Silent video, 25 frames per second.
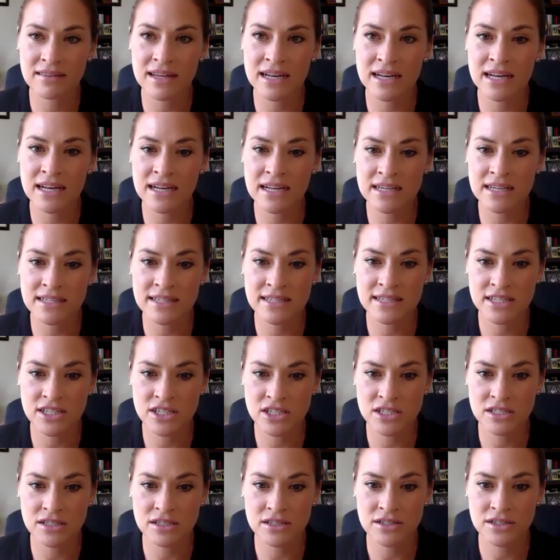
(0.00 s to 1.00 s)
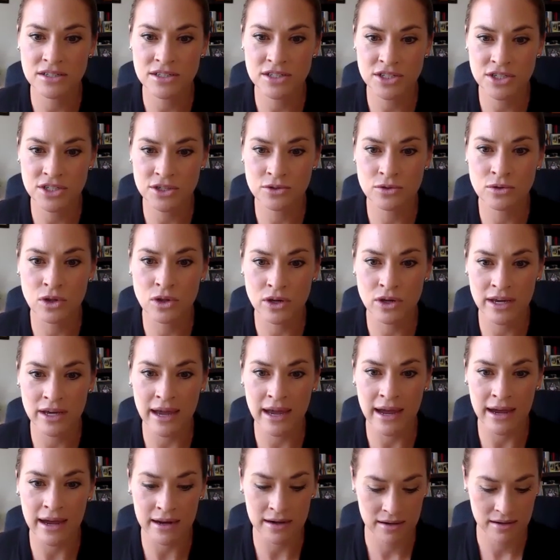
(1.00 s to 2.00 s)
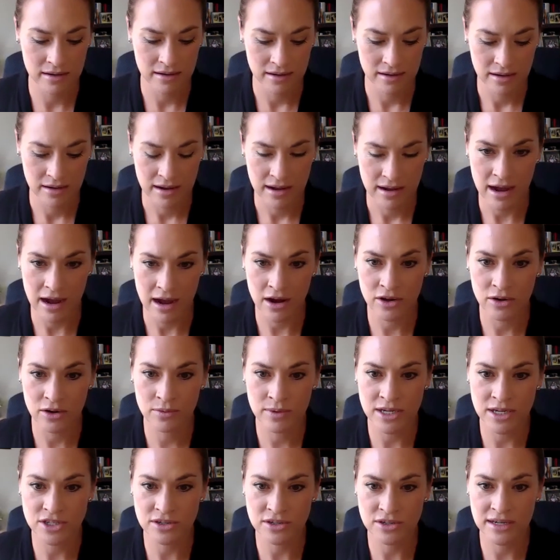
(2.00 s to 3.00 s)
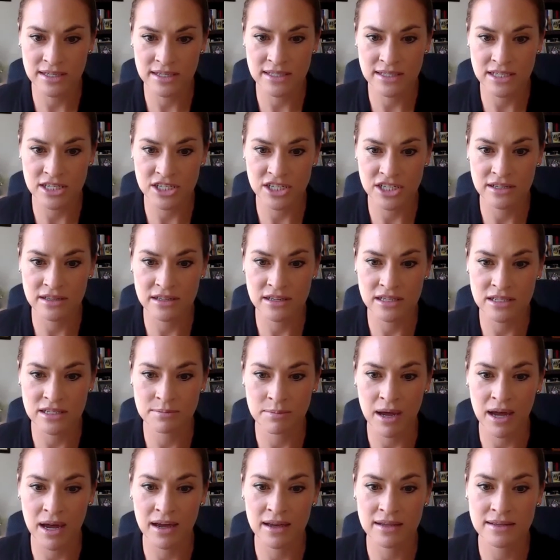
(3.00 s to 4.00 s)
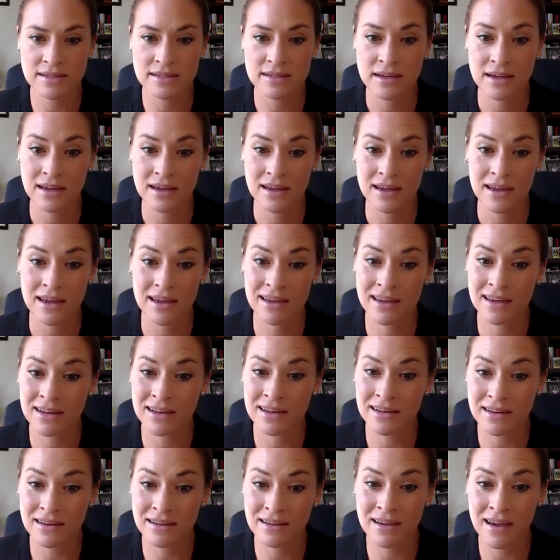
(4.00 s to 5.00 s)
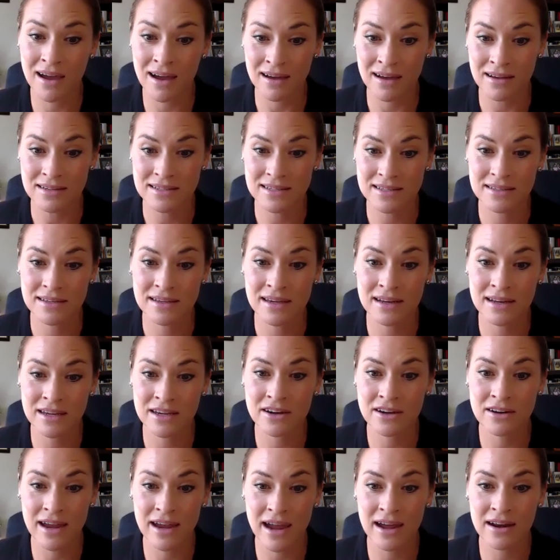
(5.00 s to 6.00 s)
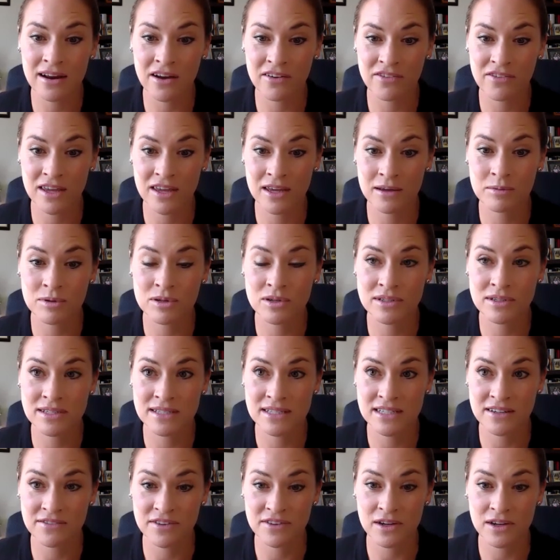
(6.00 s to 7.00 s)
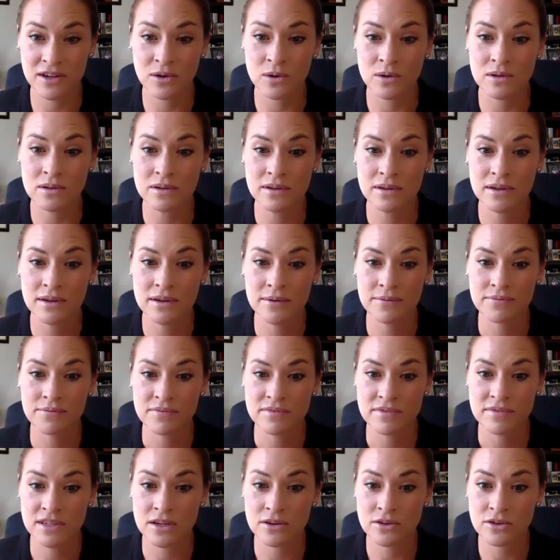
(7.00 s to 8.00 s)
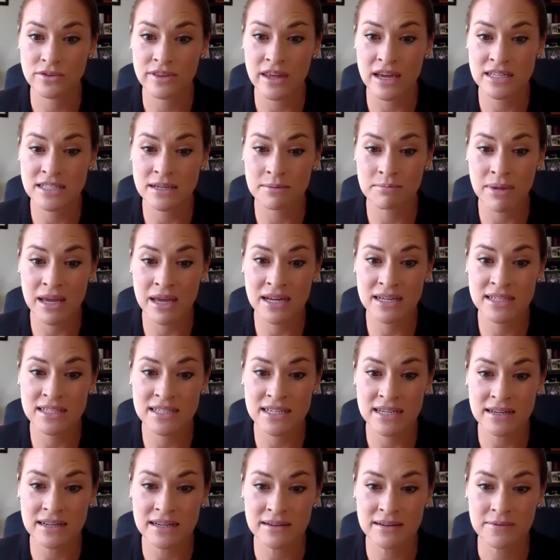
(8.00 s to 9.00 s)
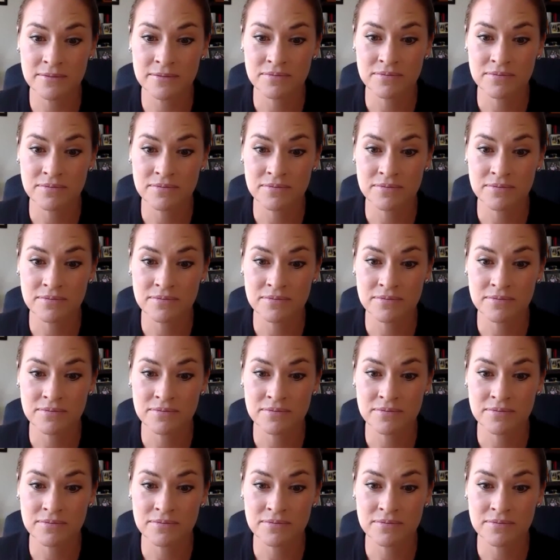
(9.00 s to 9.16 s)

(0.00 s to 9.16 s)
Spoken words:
than it is to look at how do we transition these pets. And yes, getting your cat off kibble is difficult. So they demand it.